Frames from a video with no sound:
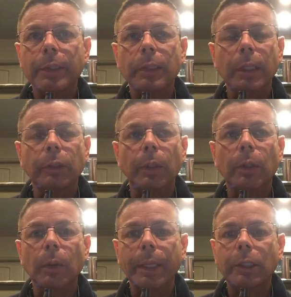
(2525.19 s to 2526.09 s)
they do a
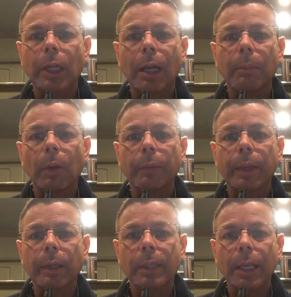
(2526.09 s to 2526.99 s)
great job over
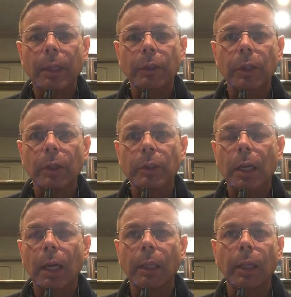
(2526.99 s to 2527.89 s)
there at Tangiers.
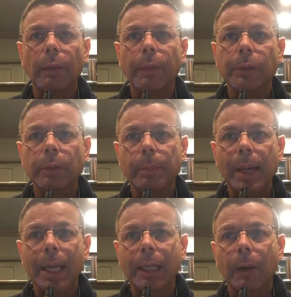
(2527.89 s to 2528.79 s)
I love their
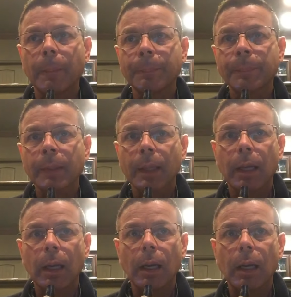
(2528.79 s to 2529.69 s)
tobacco.
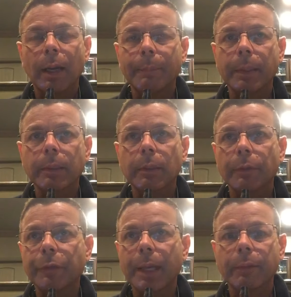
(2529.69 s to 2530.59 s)
I've been a
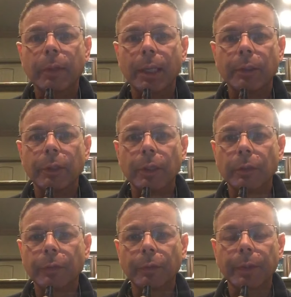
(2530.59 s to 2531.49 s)
fan of Tangiers
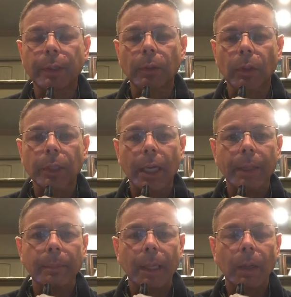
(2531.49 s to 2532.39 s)
for a very long time
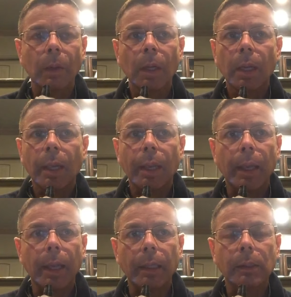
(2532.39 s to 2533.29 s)
now,
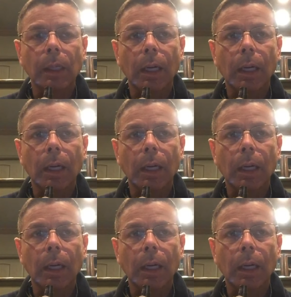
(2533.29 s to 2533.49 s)
and